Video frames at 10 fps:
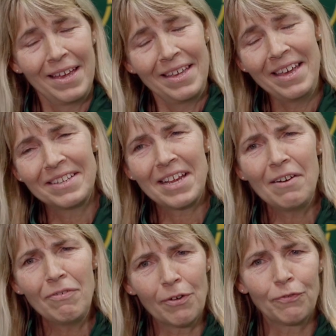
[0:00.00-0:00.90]
Yeah, it's
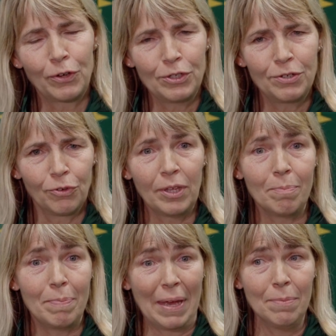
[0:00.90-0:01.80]
kind of our first really
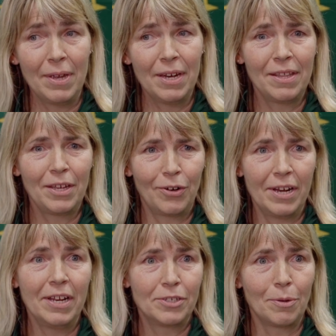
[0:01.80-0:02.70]
big meet of the year, and
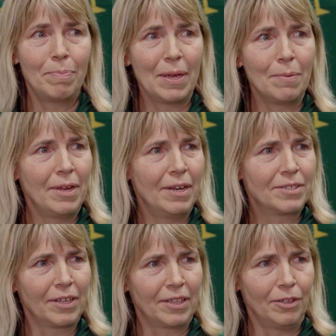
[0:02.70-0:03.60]
it is a big meet.
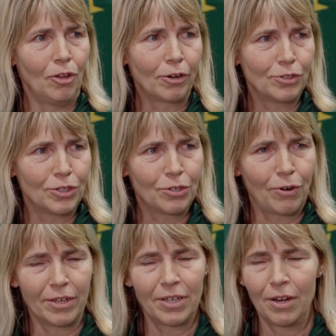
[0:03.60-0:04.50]
It's like the largest
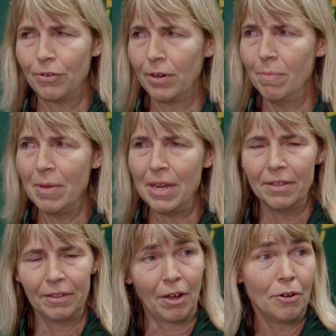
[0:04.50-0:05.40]
cross-country meet
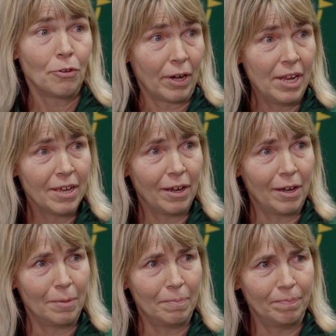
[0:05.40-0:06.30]
in the country.
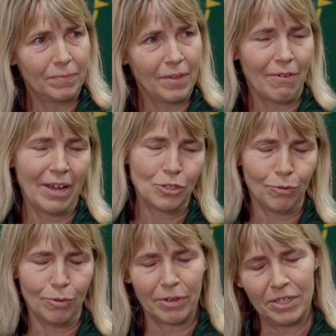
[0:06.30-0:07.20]
They have high
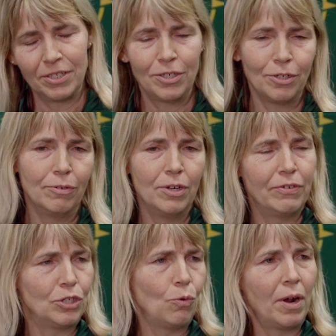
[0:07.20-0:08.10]
school races, too, and
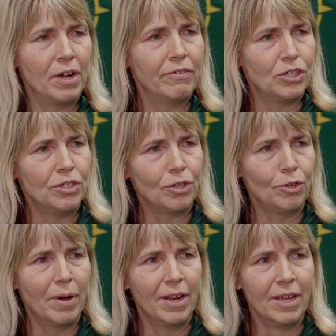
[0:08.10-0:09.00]
Division I, Division II,
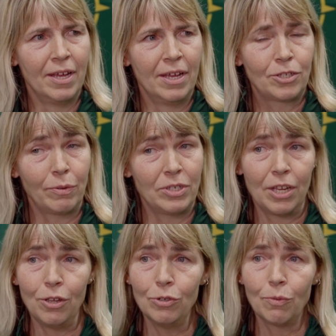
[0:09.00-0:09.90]
but it's always a
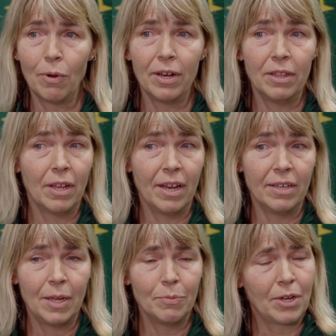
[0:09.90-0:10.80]
huge one,
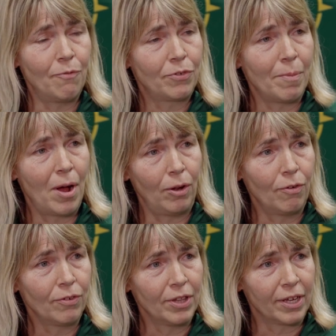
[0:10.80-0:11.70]
and teams come from all
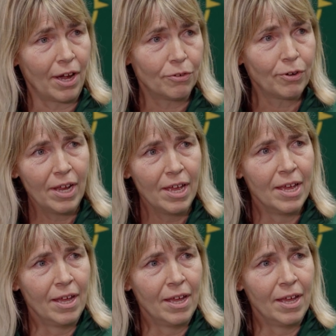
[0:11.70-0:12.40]
over the country.